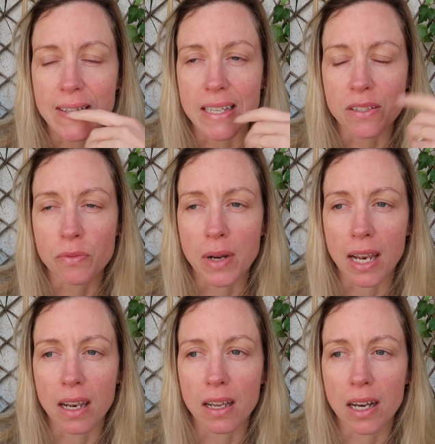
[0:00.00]
as
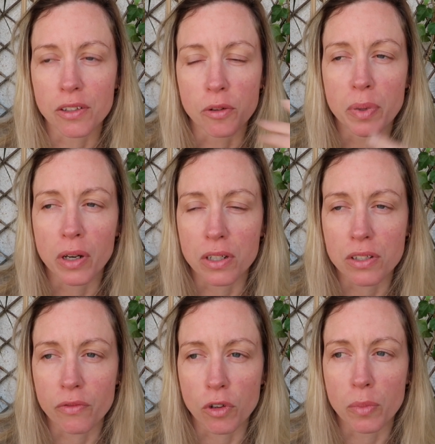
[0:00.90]
well other
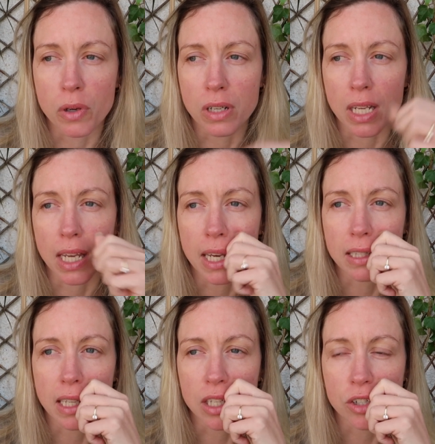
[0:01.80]
parts of your body,
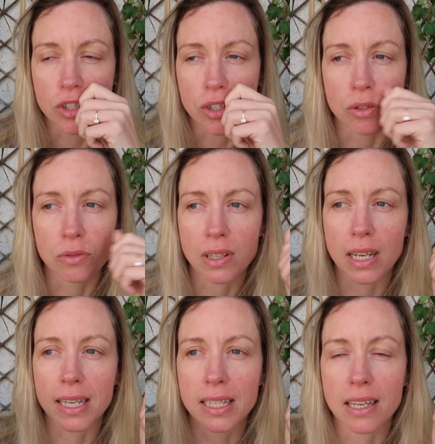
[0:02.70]
and they shoot
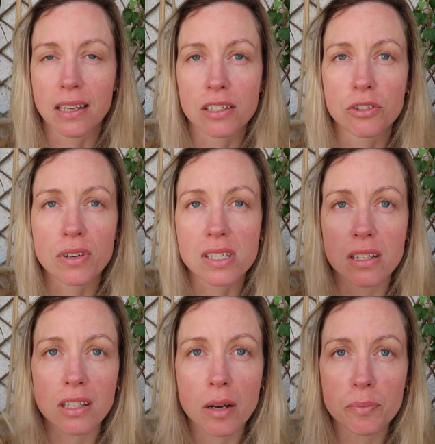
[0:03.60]
like
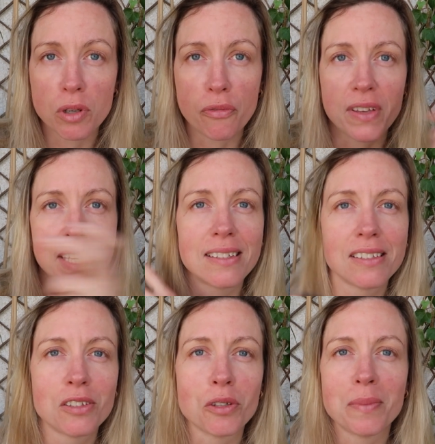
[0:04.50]
electricity up your
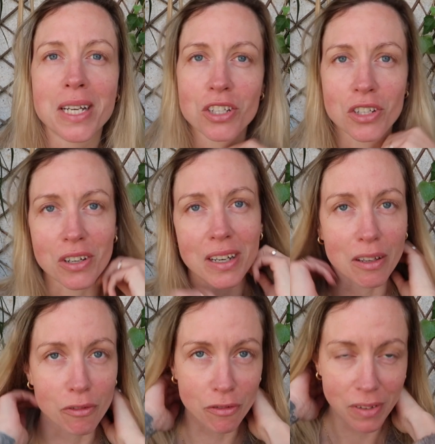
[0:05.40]
feet to measure
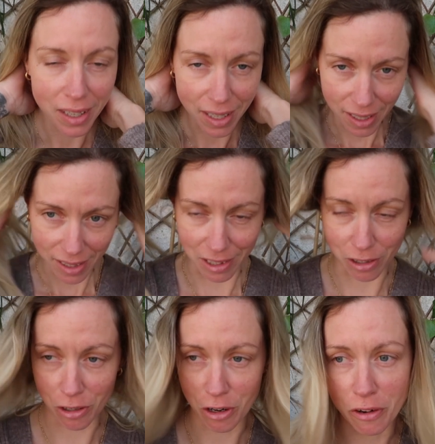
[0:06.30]
if the
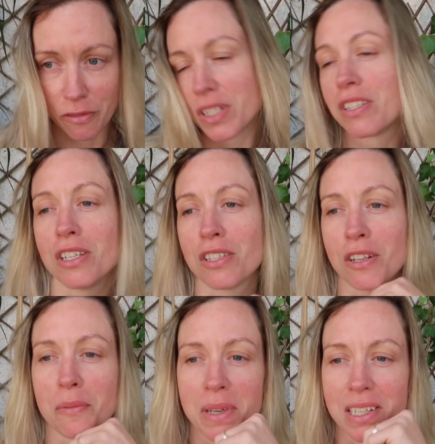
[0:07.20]
nervous
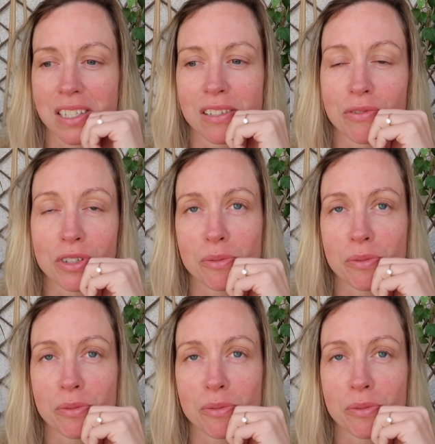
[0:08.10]
system is